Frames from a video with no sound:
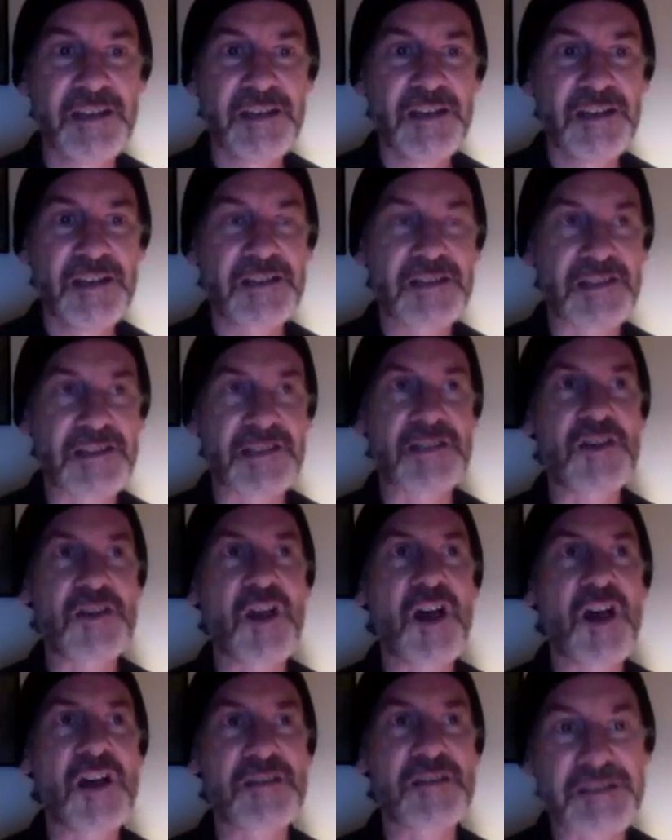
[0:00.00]
The
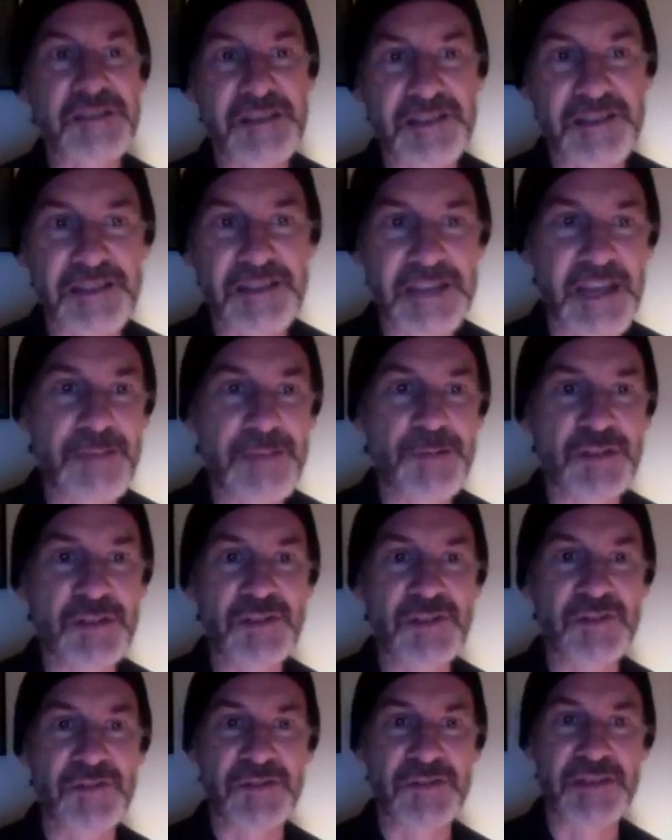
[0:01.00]
sloths and
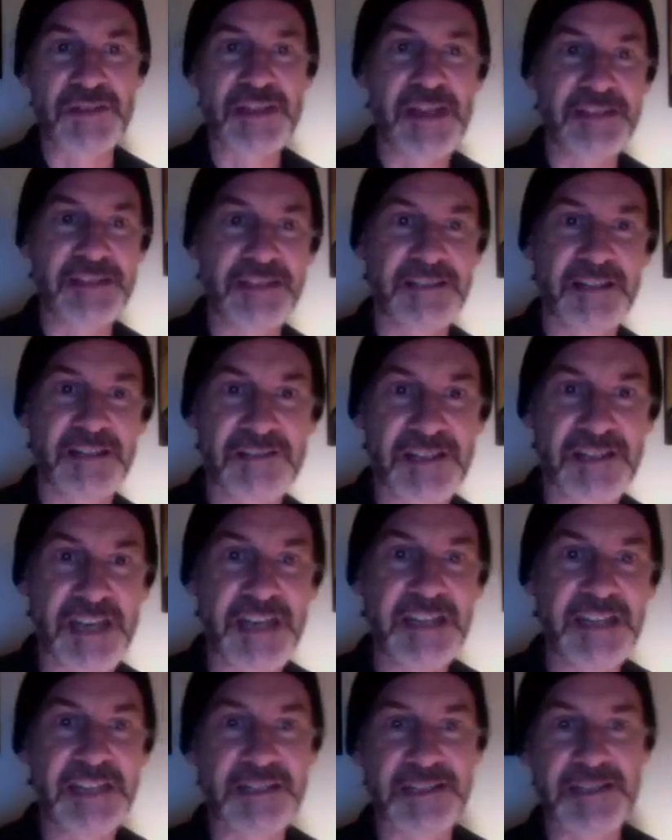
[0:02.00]
saber-tooths had their
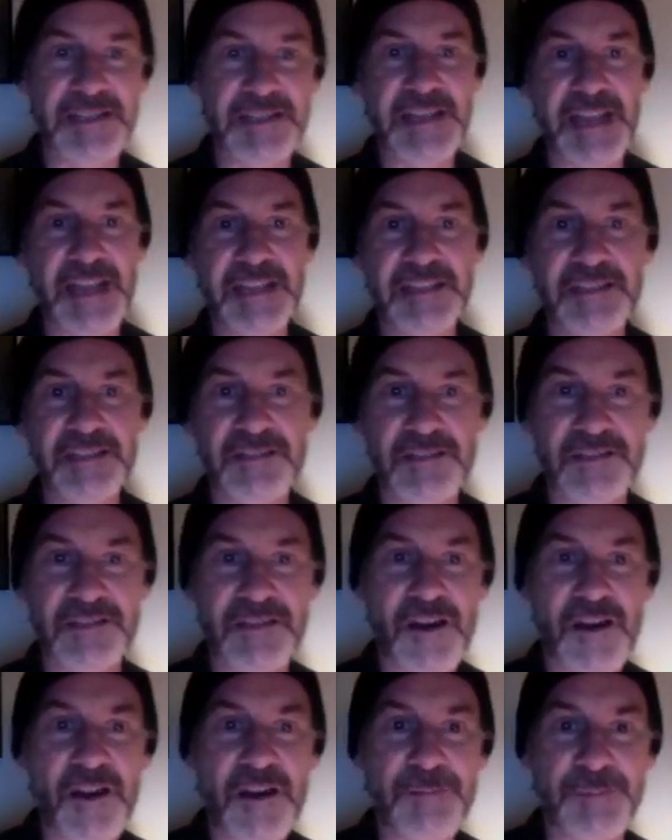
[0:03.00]
day and sank into
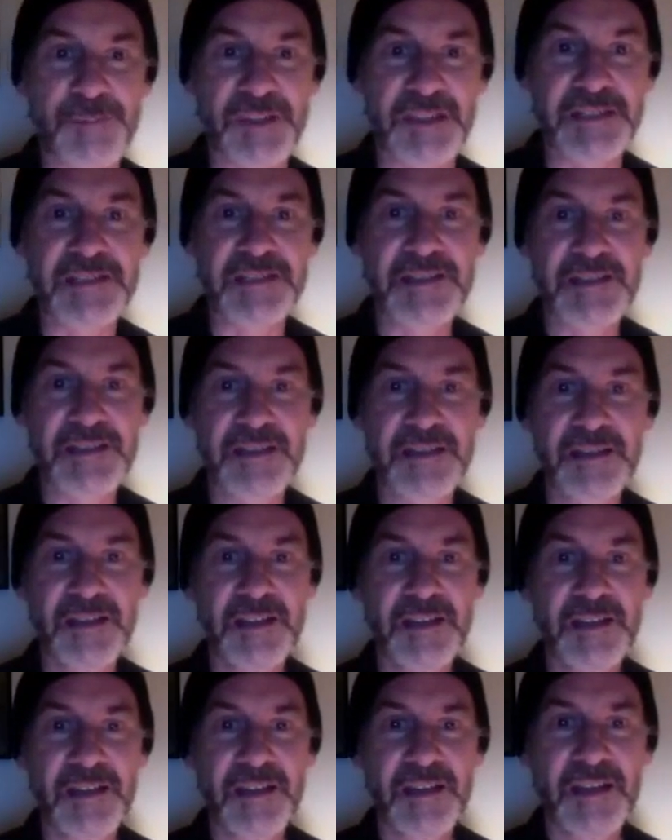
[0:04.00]
tar pits,
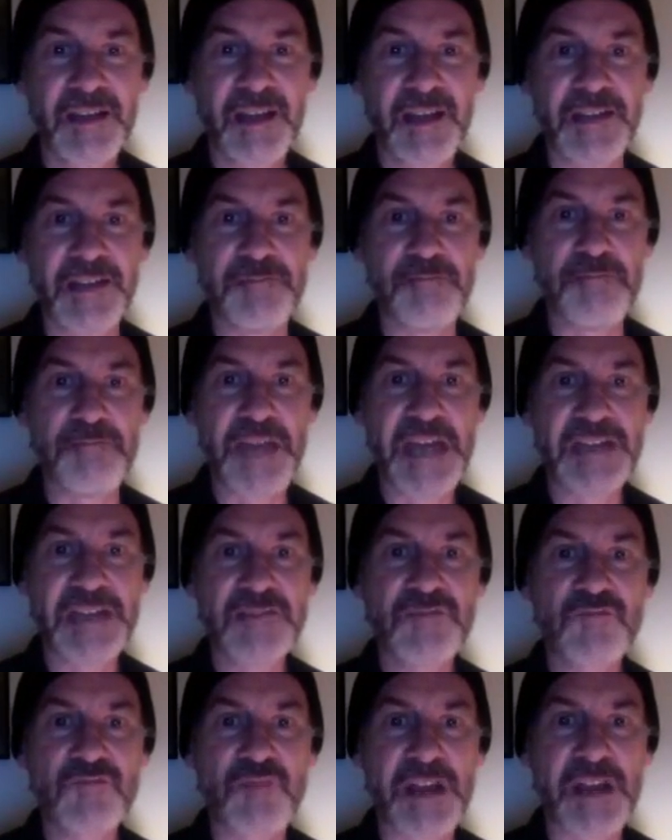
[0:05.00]
and
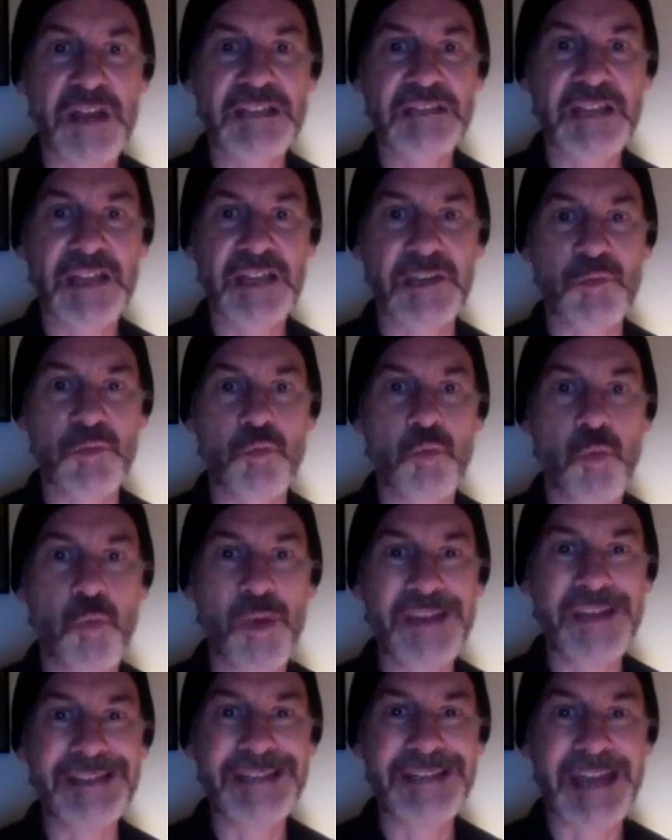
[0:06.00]
men ran like
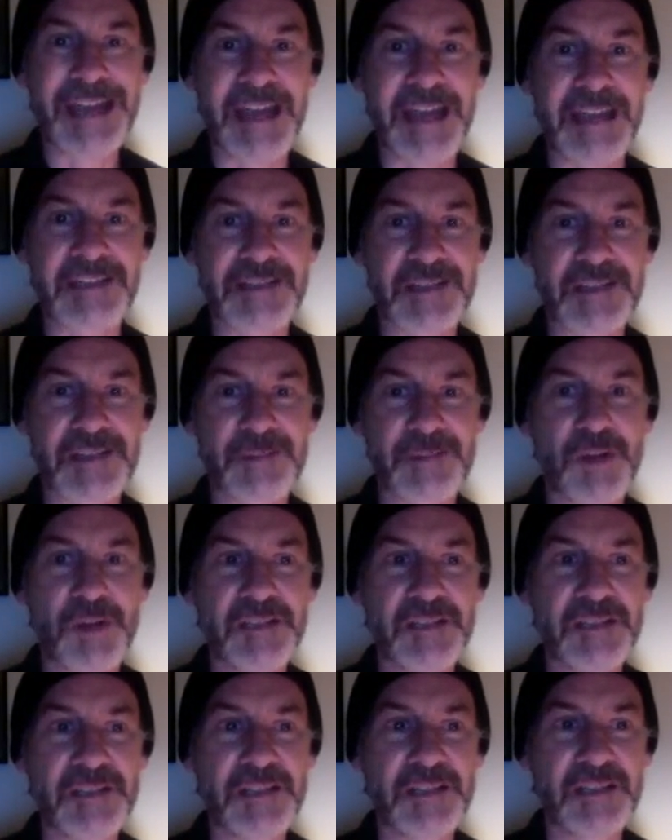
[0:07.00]
white ants
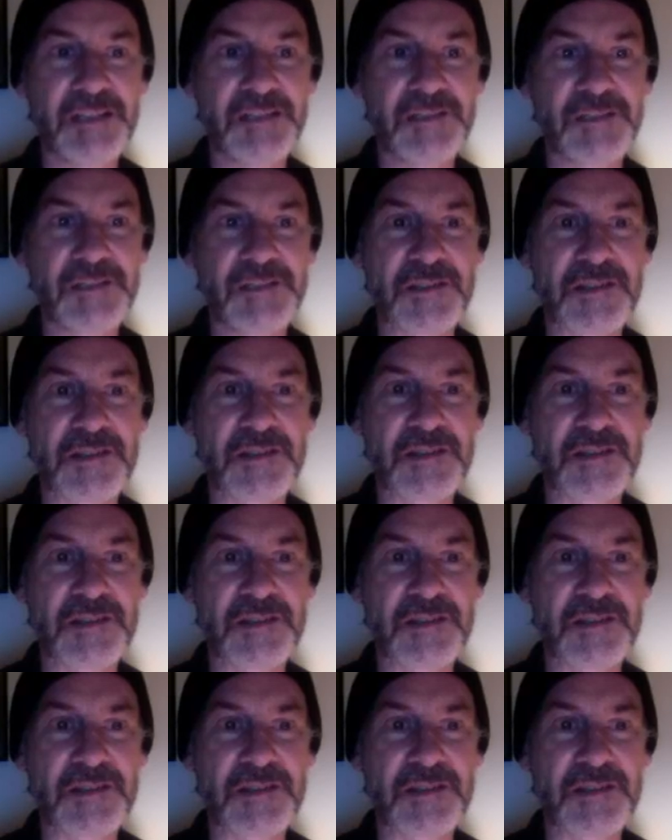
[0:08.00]
upon the hills.